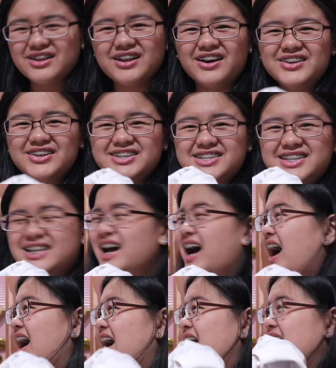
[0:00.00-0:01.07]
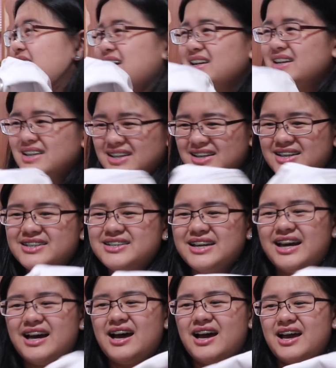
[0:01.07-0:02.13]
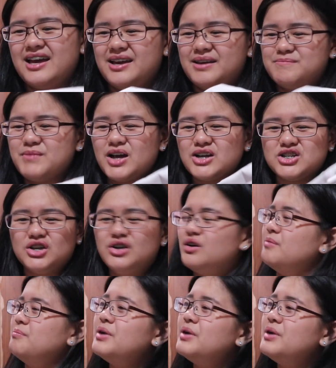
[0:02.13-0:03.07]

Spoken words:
clothes? Yeah, I'm not sure.